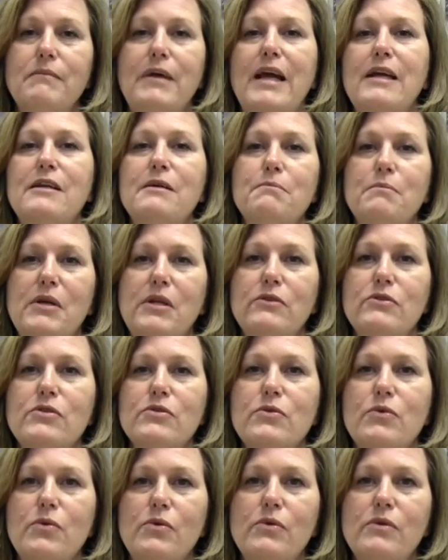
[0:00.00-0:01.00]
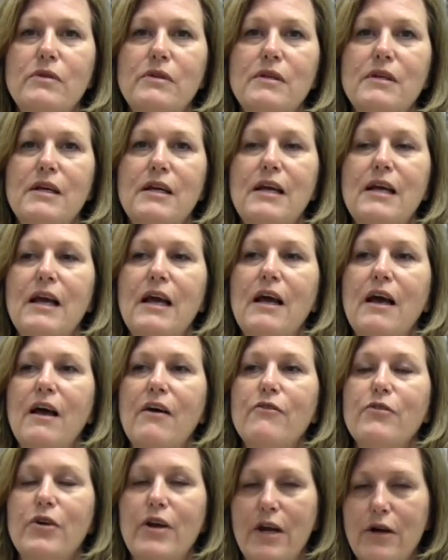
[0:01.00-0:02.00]
Middle School
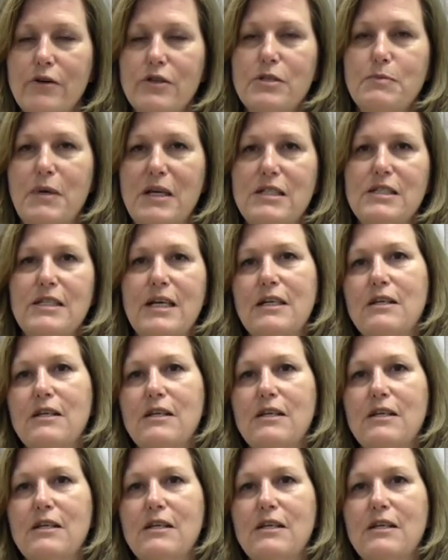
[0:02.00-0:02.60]
for aerospace